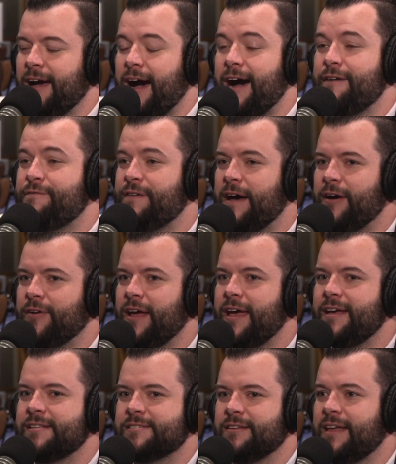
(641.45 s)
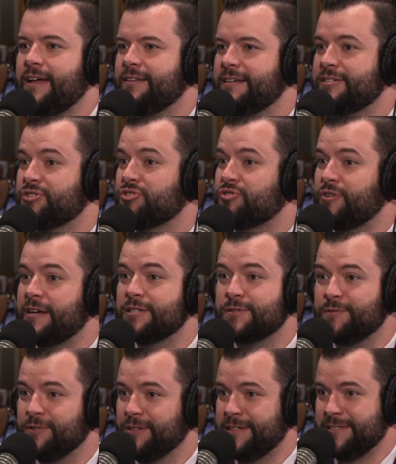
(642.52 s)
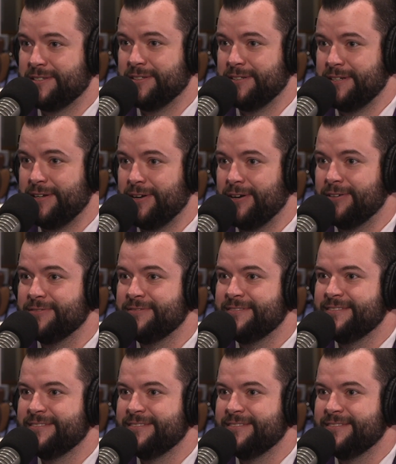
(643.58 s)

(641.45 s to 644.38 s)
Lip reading: I found, A, it's a lot less stressful as a leader,